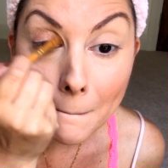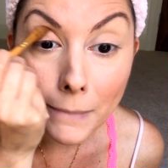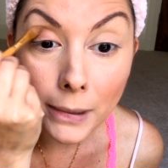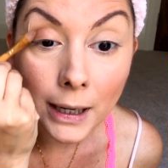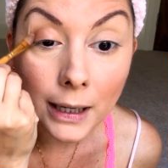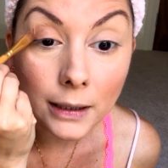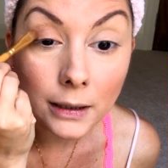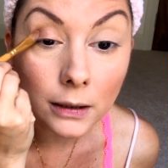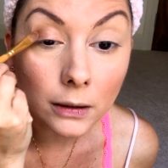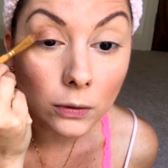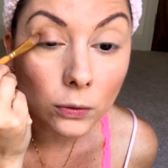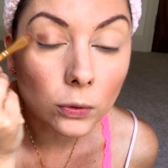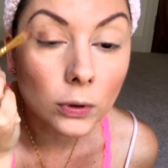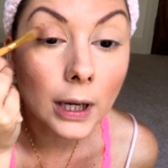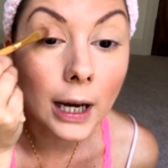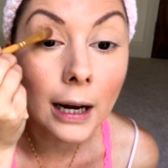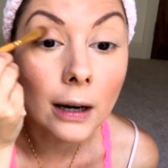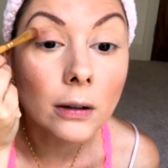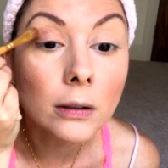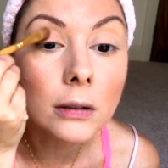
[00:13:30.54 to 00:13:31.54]
Blend it
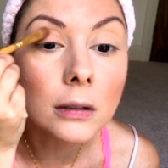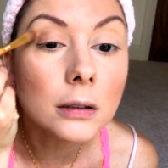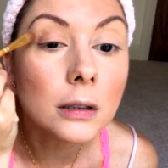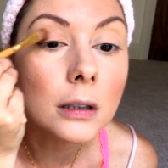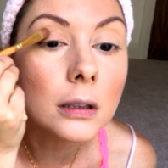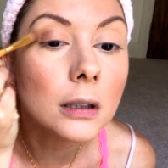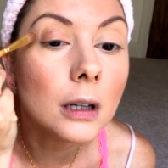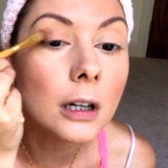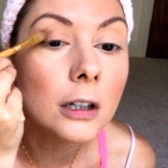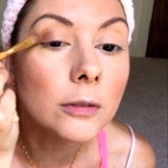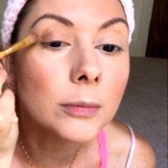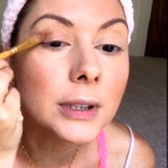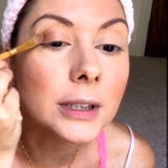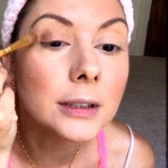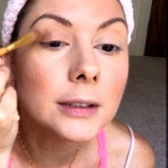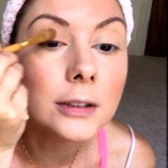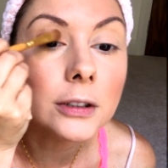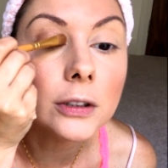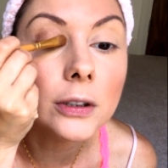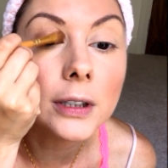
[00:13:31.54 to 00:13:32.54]
all out. I've kind of
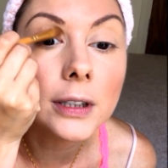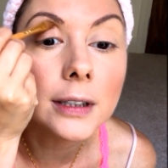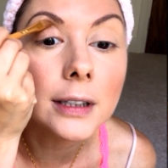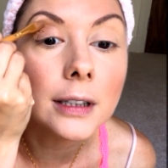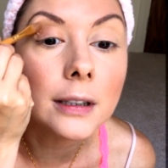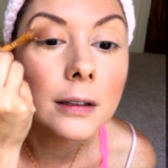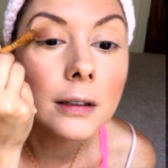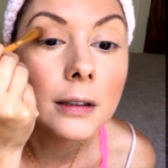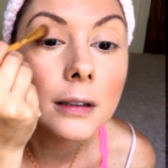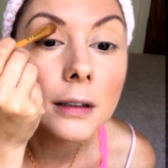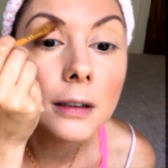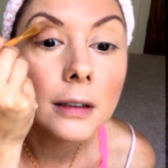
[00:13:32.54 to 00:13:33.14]
been doing